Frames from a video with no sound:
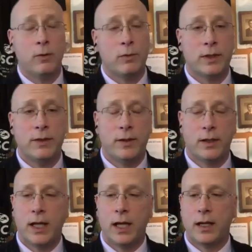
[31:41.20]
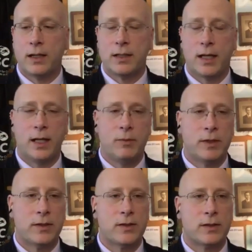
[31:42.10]
believe it or not, our time
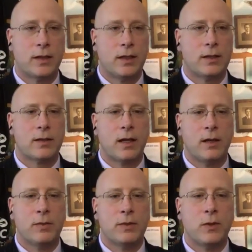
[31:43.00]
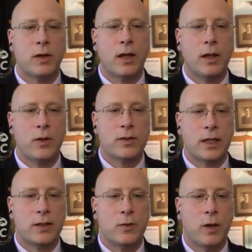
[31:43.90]
is is come to a close.
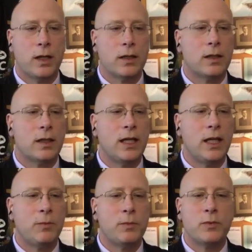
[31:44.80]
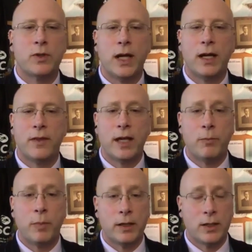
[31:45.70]
I do want oh, to so keep track of
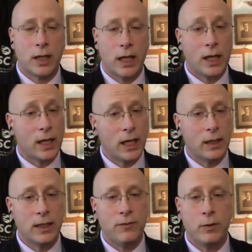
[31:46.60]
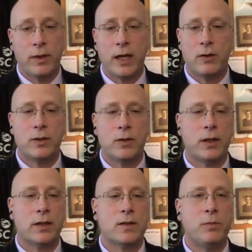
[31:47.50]
that, but you I can't leave you without
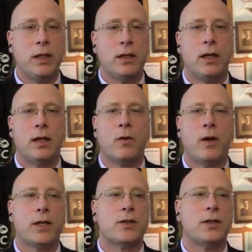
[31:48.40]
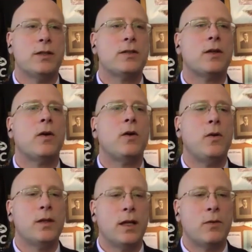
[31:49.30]
doing the speed geek question. So
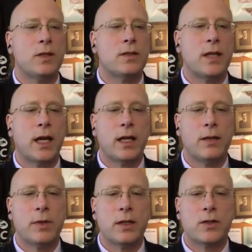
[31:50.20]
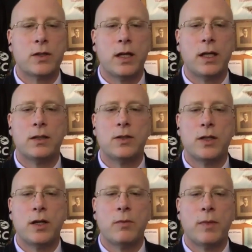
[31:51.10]
hold on one second. I'm going to try and
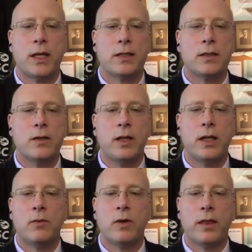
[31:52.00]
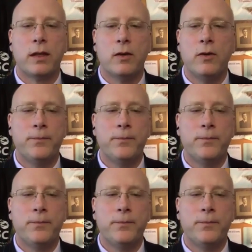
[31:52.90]
share my screen with you.